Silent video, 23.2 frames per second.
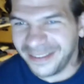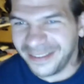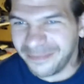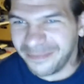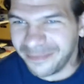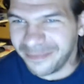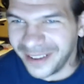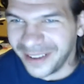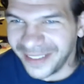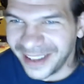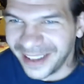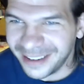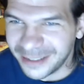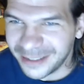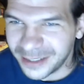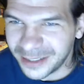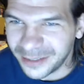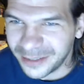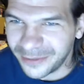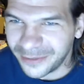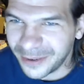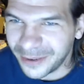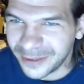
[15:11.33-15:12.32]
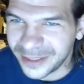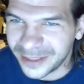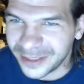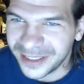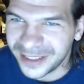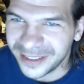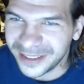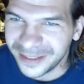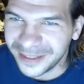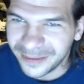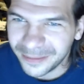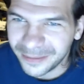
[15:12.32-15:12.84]
But that was the first
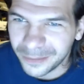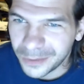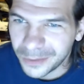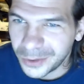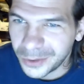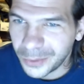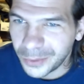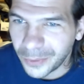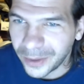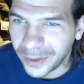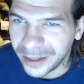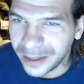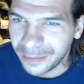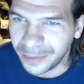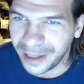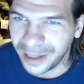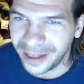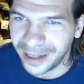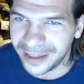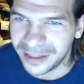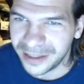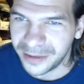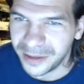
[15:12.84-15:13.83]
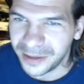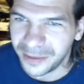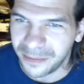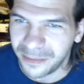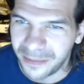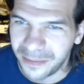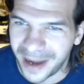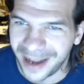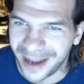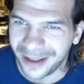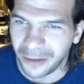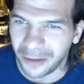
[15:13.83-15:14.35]
20-plus
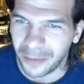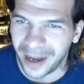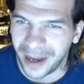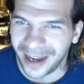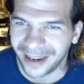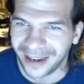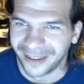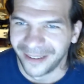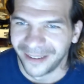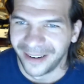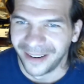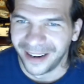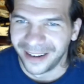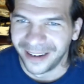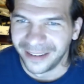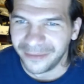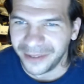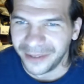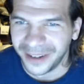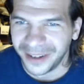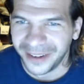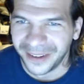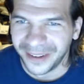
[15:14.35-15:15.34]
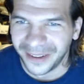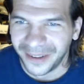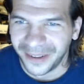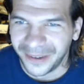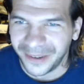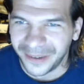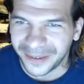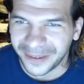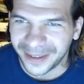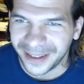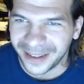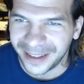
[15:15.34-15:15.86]
mile bike ride I've done in a
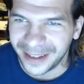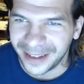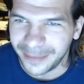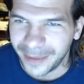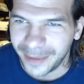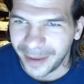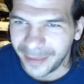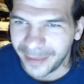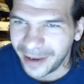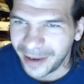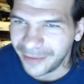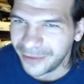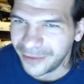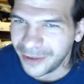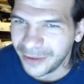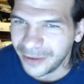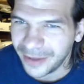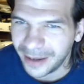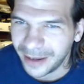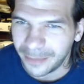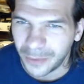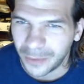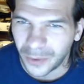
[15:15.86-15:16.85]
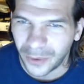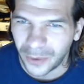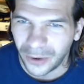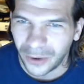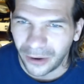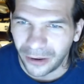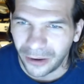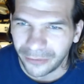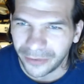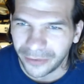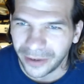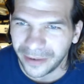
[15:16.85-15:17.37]
long time. I'm going to have to do that more
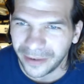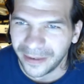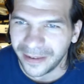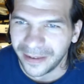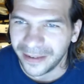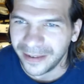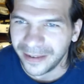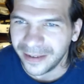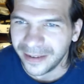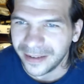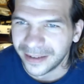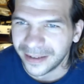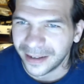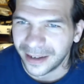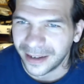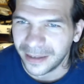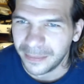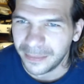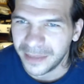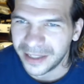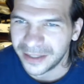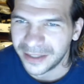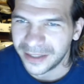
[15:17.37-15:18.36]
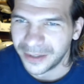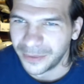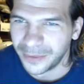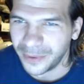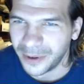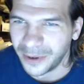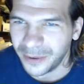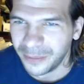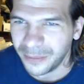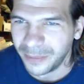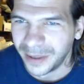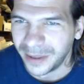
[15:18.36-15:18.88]
often. Kind of miss the
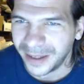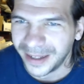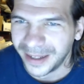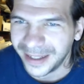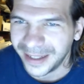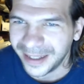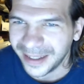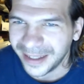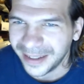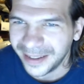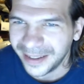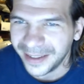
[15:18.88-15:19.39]
road bike.